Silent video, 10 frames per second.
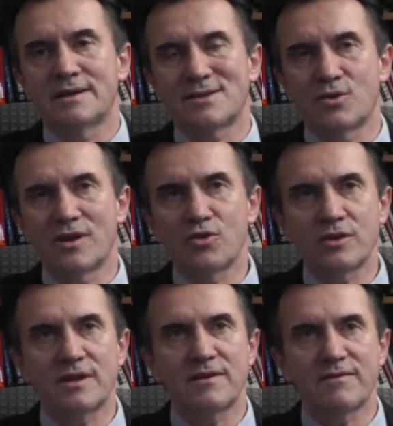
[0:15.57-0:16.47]
So the
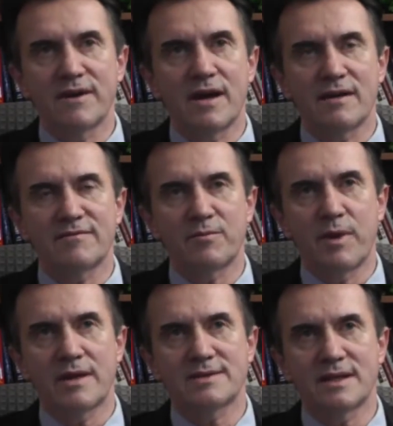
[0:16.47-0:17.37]
aortic valve
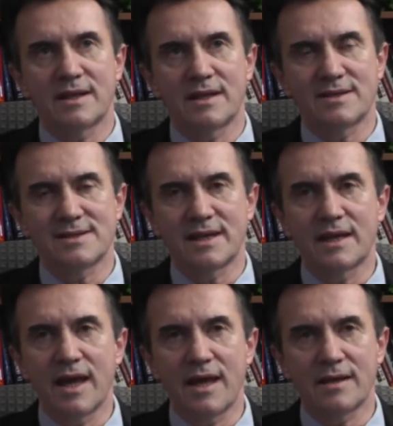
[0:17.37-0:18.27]
basically is the
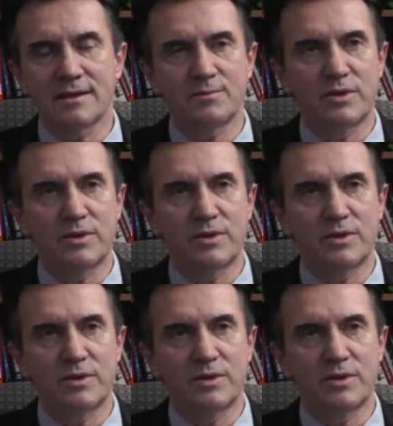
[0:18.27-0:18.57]
gate